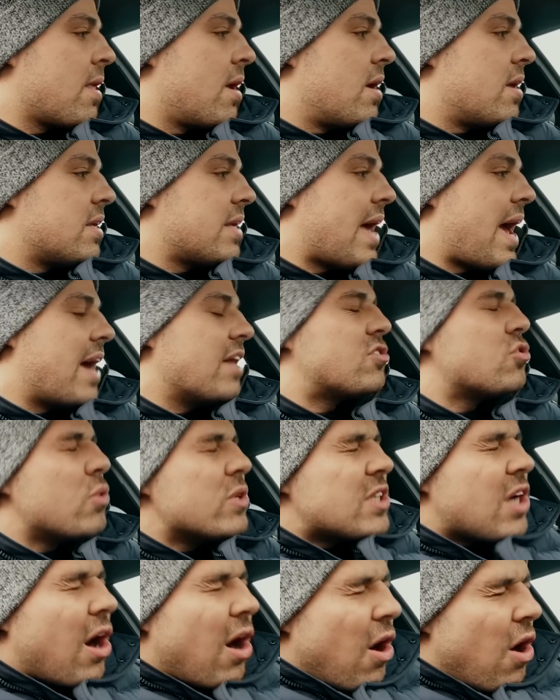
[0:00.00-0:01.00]
yeah, it's
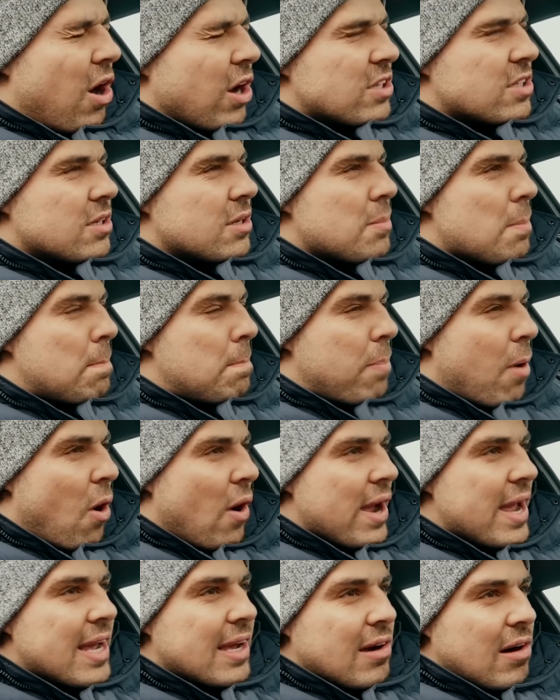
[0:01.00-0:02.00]
always hard
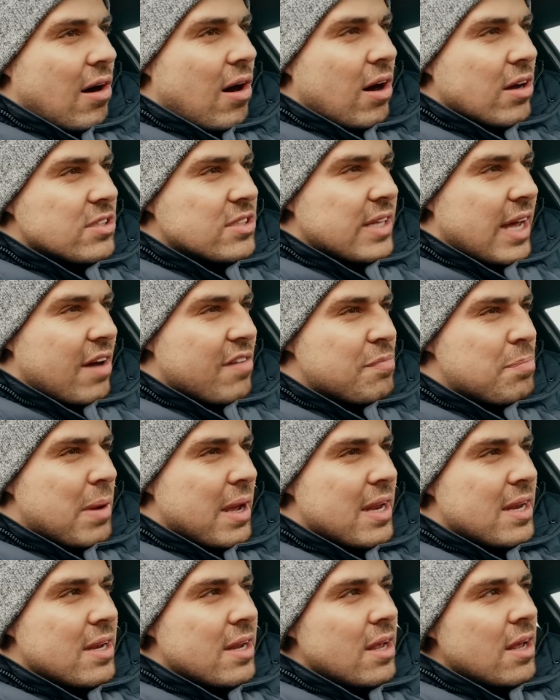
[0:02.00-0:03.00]
buying cars that have
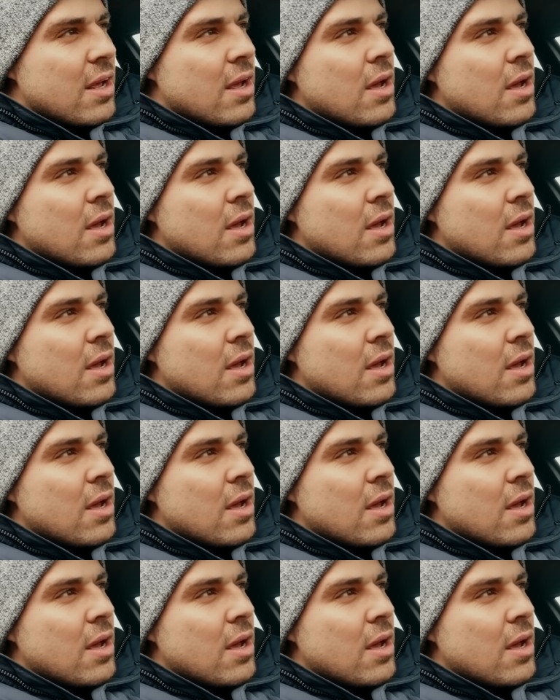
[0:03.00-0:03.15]
been